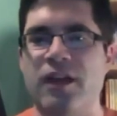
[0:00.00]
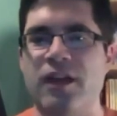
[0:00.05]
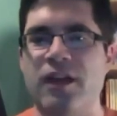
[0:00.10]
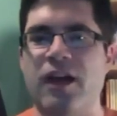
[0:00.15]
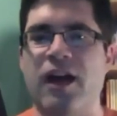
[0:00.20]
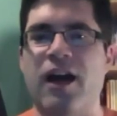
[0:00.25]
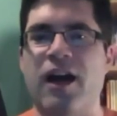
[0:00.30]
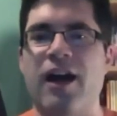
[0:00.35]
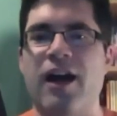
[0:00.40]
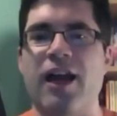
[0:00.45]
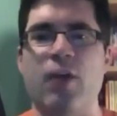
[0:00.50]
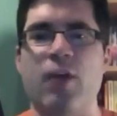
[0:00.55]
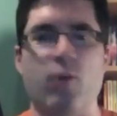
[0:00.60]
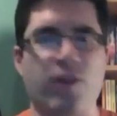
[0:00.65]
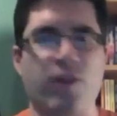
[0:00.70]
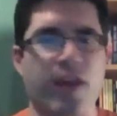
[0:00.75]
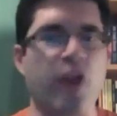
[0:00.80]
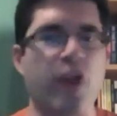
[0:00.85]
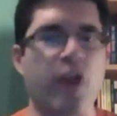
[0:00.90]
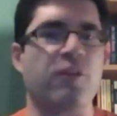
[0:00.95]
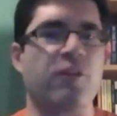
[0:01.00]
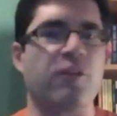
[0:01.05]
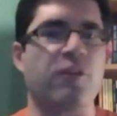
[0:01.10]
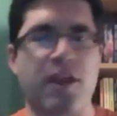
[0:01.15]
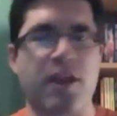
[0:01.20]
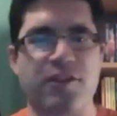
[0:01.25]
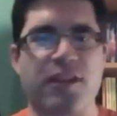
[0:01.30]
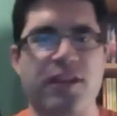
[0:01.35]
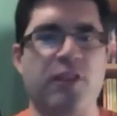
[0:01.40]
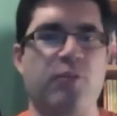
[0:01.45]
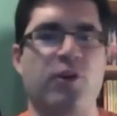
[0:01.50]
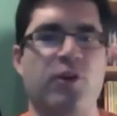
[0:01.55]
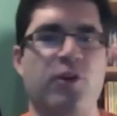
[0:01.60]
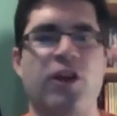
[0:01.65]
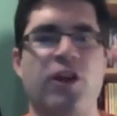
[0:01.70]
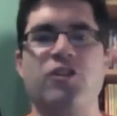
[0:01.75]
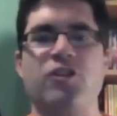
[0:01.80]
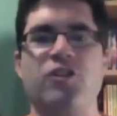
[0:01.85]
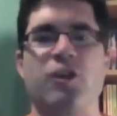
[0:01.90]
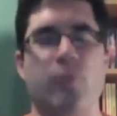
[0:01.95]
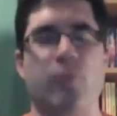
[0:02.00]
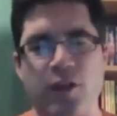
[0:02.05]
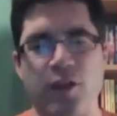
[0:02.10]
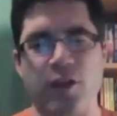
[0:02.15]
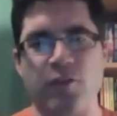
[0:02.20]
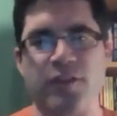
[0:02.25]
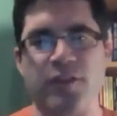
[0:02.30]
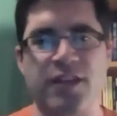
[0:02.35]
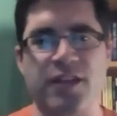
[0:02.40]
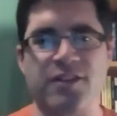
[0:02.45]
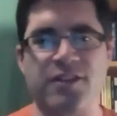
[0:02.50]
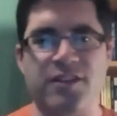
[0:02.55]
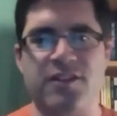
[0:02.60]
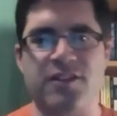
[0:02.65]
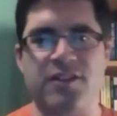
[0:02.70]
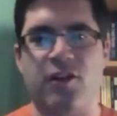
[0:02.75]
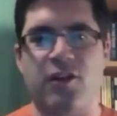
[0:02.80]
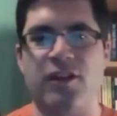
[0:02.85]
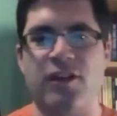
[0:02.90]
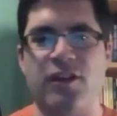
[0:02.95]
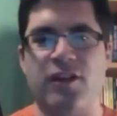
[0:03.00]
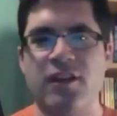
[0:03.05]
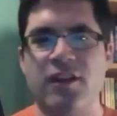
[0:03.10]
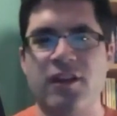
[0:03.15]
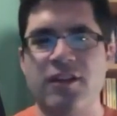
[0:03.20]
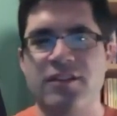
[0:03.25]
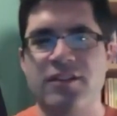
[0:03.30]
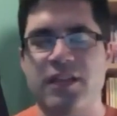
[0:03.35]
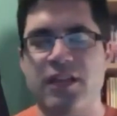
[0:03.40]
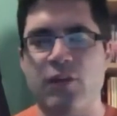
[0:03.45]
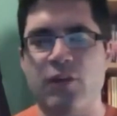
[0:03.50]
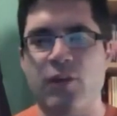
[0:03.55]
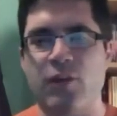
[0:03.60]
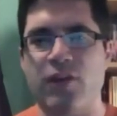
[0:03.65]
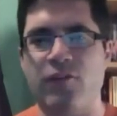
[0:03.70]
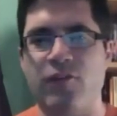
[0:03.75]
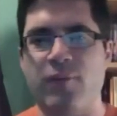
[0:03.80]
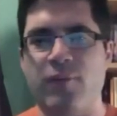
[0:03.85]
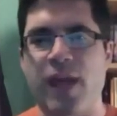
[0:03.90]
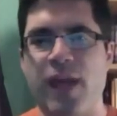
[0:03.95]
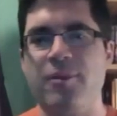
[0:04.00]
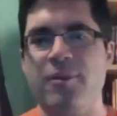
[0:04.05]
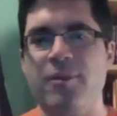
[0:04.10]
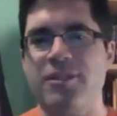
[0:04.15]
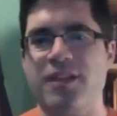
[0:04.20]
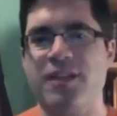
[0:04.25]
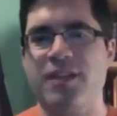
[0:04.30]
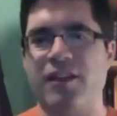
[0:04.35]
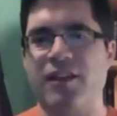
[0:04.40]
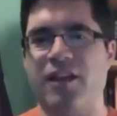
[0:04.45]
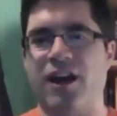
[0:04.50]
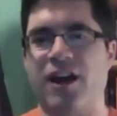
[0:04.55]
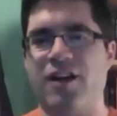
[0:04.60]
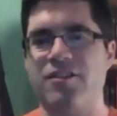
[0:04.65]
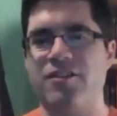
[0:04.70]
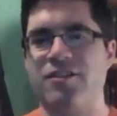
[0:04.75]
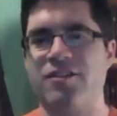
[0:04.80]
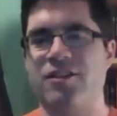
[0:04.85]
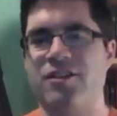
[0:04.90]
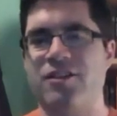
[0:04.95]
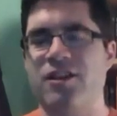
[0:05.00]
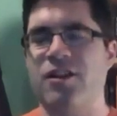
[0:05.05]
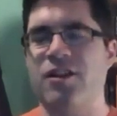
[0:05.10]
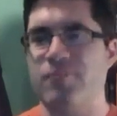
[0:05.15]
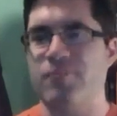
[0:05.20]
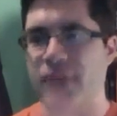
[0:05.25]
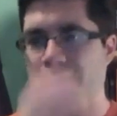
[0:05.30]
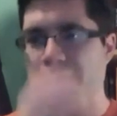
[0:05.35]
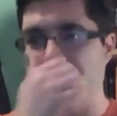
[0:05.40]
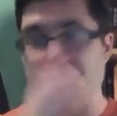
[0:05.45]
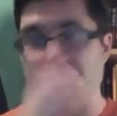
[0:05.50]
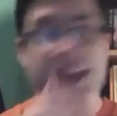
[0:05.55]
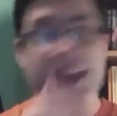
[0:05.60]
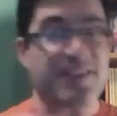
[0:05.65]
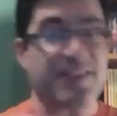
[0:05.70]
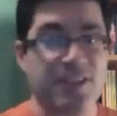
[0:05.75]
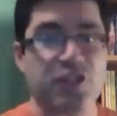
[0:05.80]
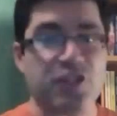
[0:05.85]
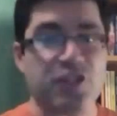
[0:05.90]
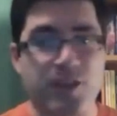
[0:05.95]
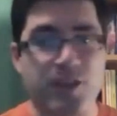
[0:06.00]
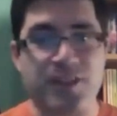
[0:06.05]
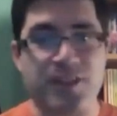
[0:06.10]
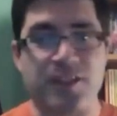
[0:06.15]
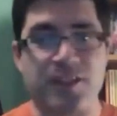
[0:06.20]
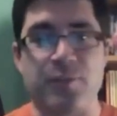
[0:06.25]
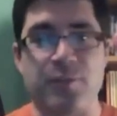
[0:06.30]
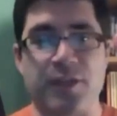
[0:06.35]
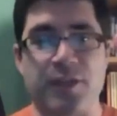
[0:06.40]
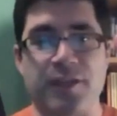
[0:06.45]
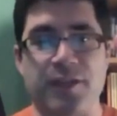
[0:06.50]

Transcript: And without the methane production and without necessarily taking away from habitat loss. That's interesting to me.